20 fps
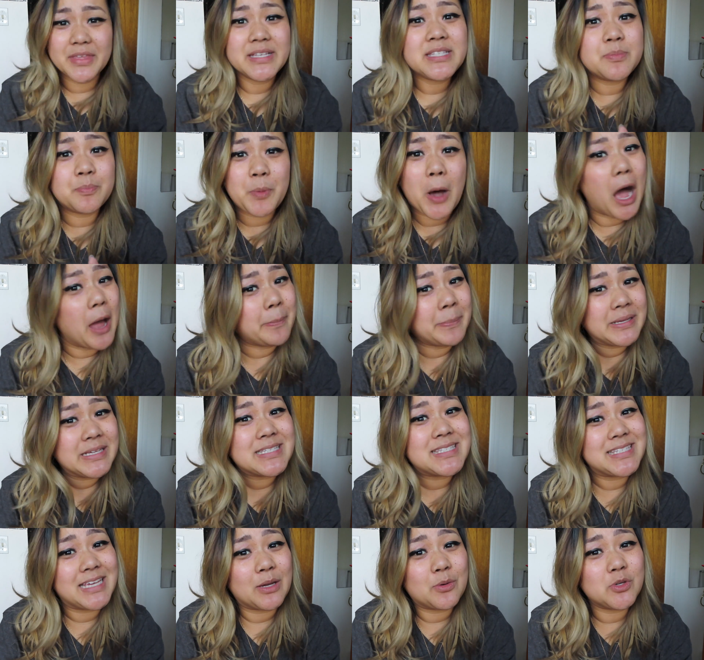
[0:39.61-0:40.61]
this Báhn
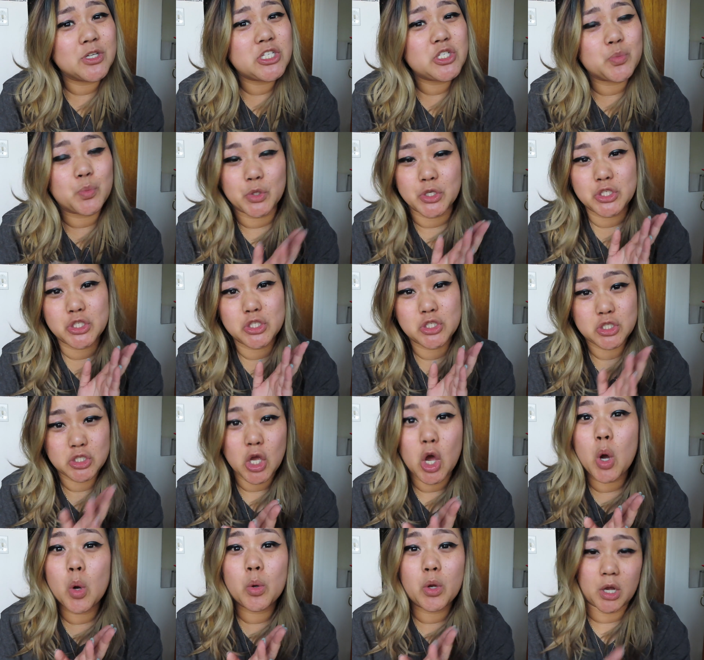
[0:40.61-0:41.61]
Mí sandwich was
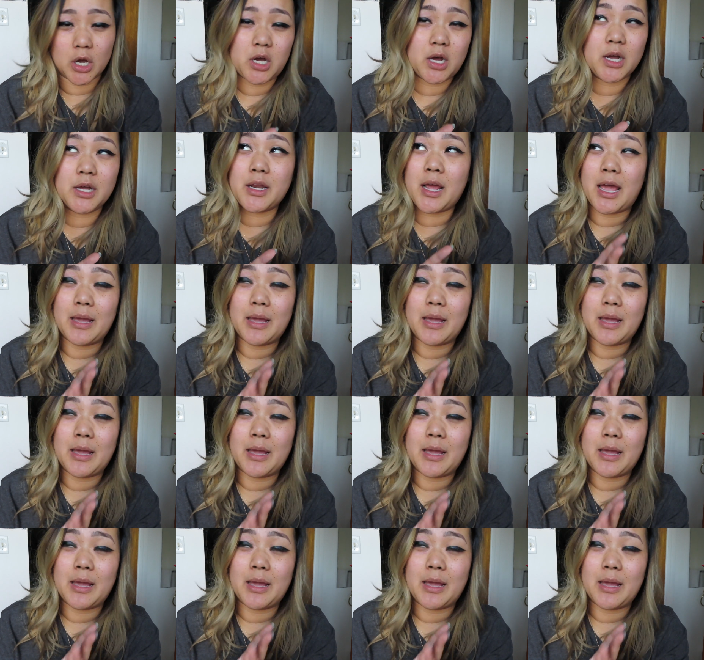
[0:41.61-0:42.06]
so good.